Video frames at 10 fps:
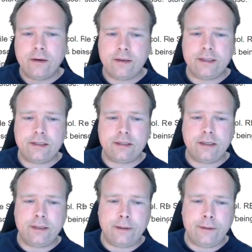on this
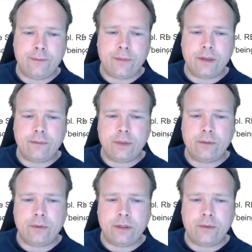
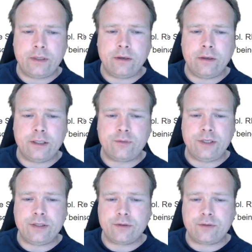on this
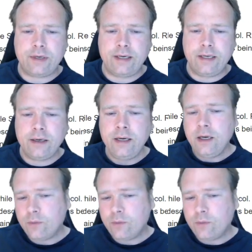resource right here.